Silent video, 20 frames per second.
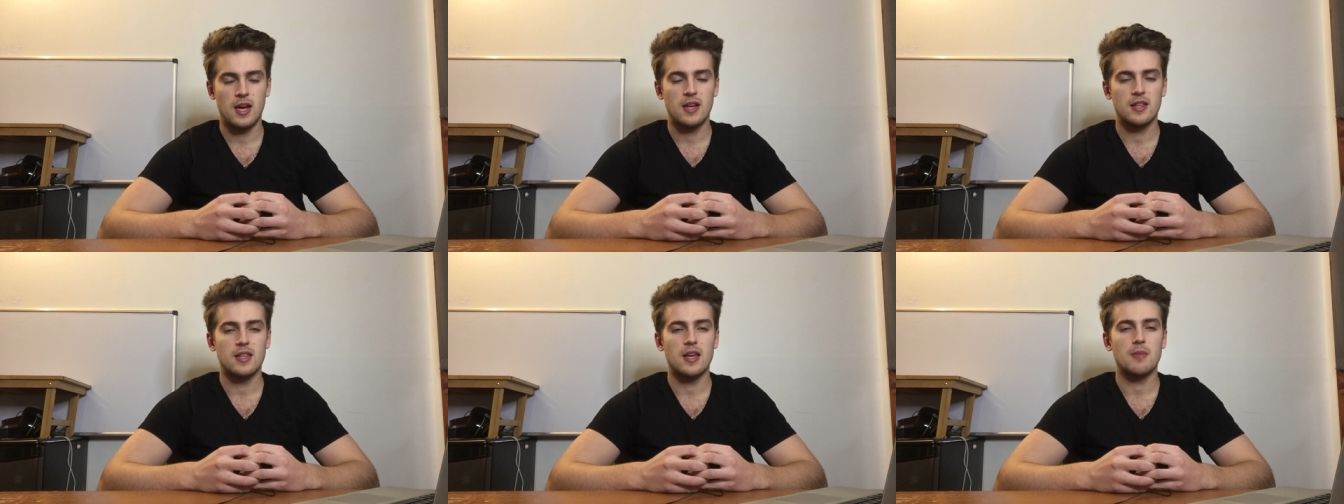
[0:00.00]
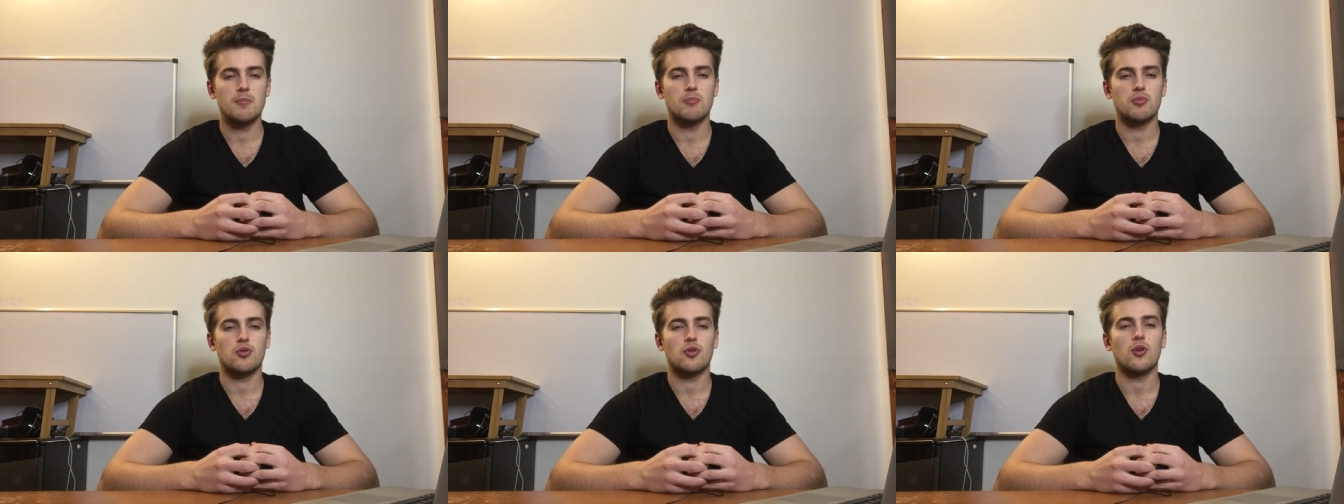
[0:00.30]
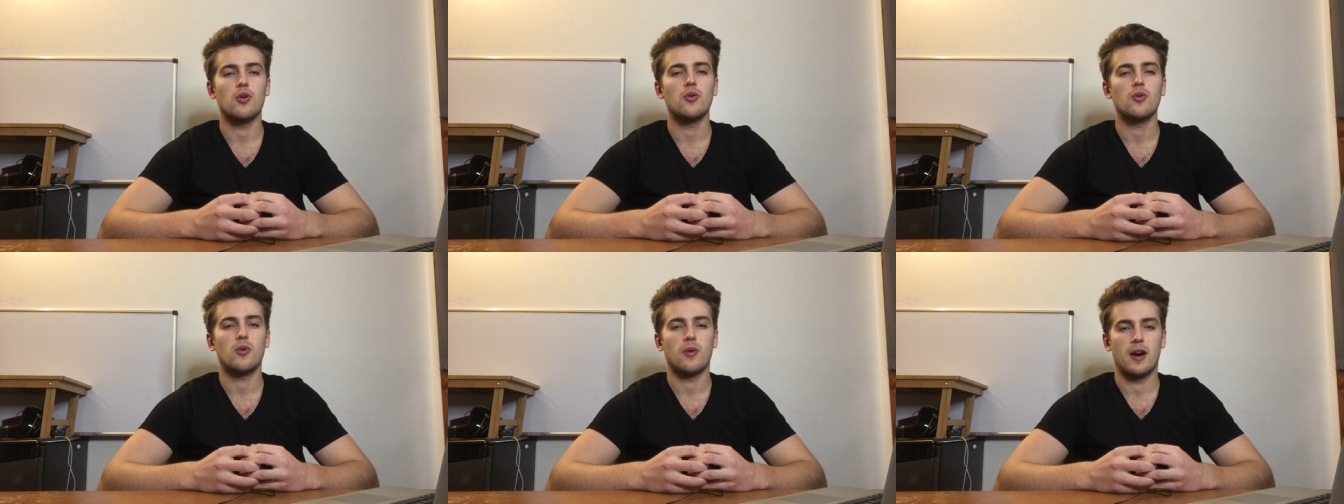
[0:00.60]
they
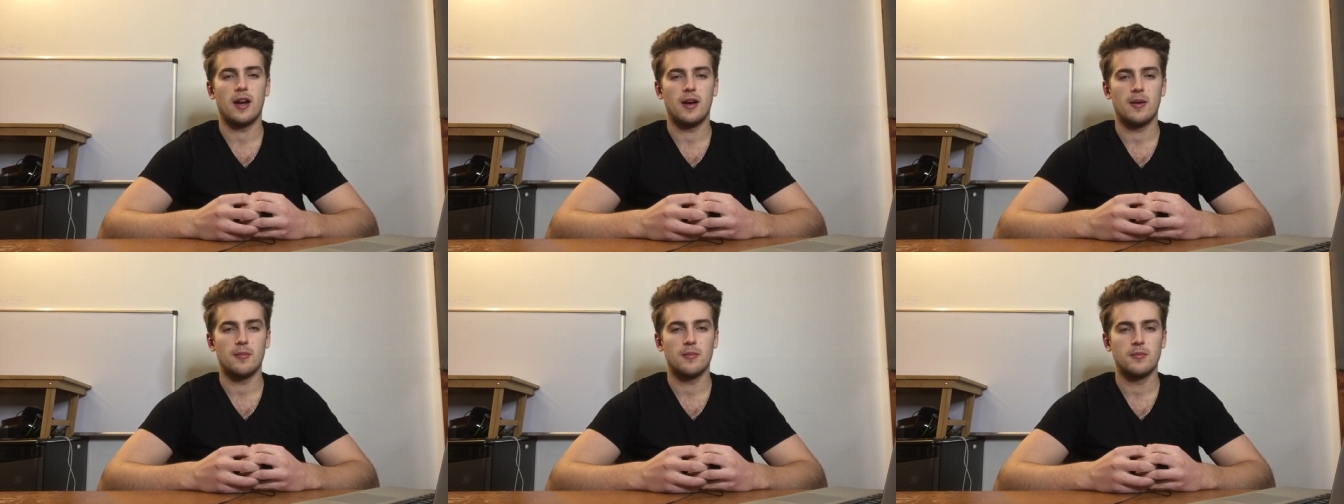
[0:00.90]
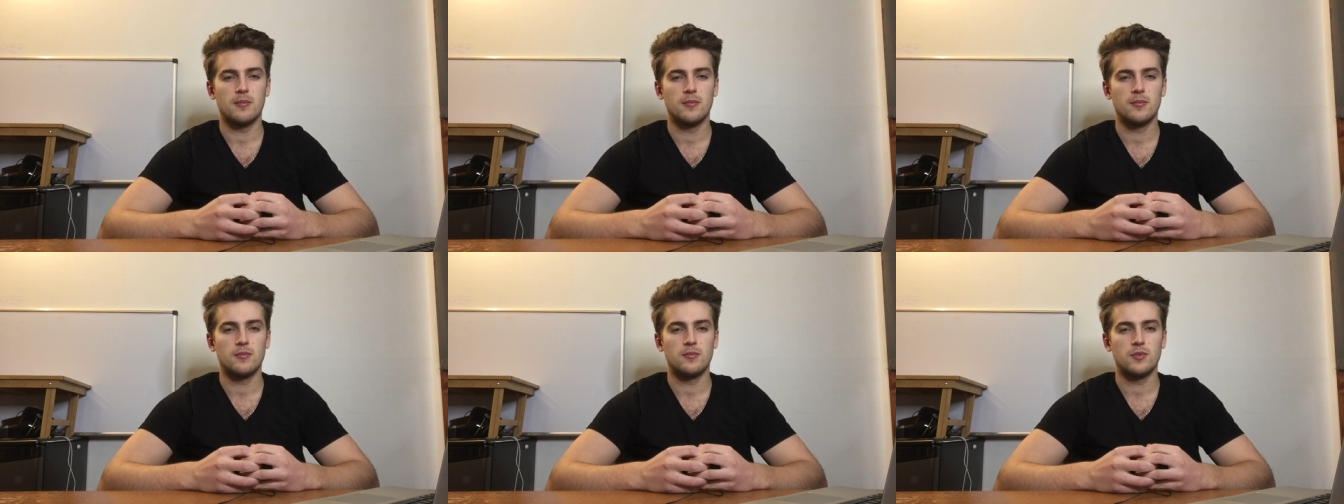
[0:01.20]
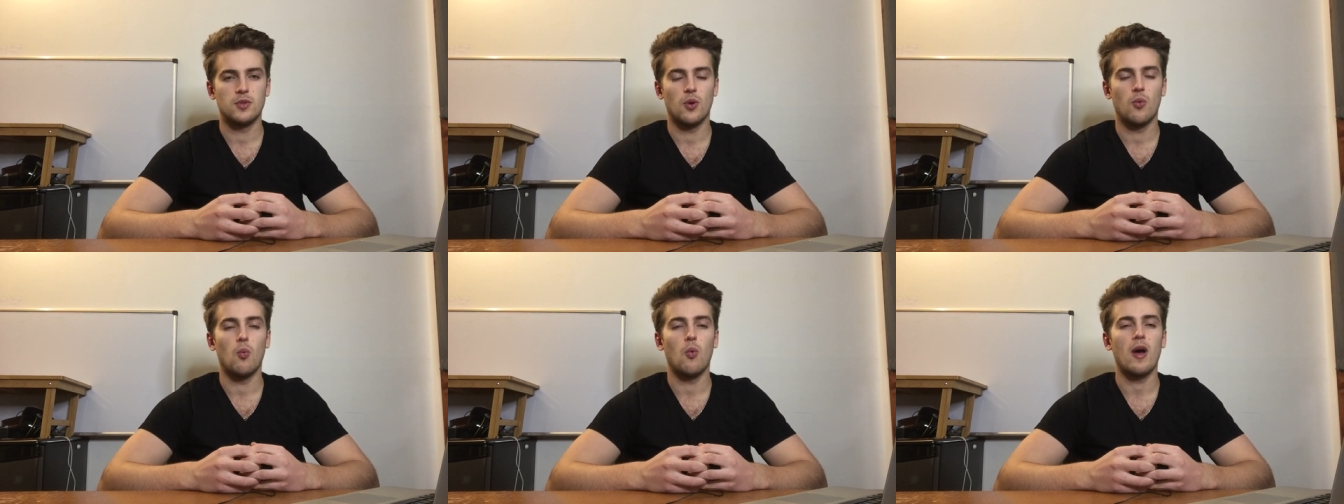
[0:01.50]
program
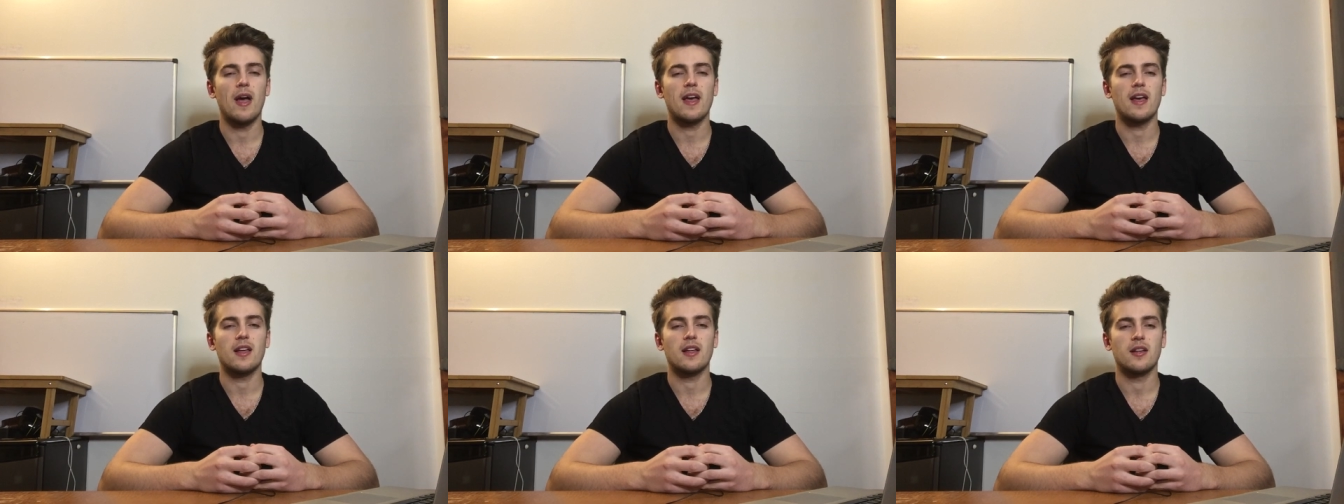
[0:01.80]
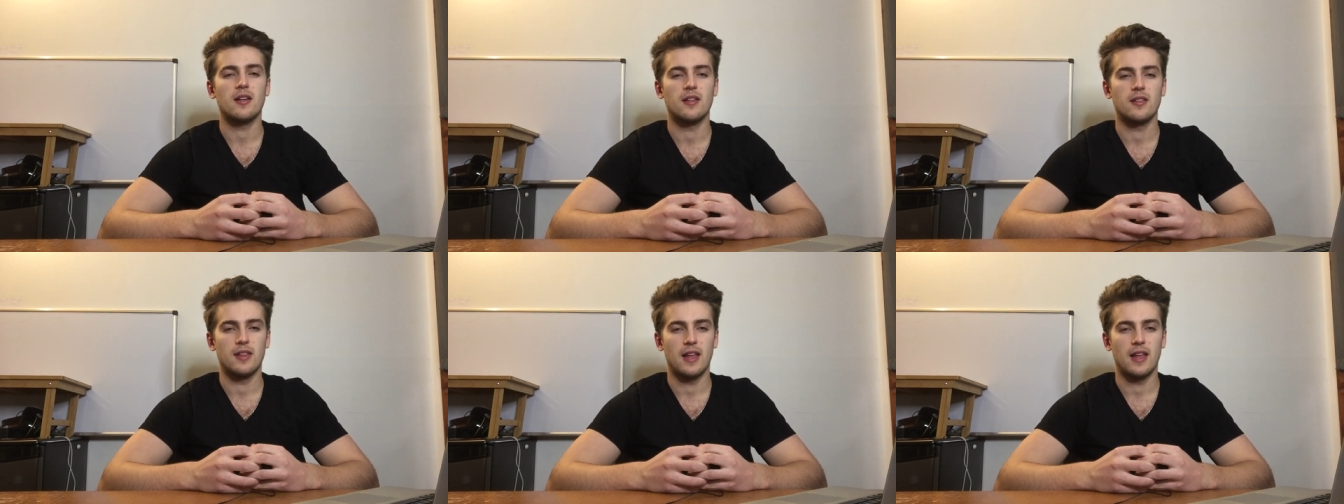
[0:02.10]
the way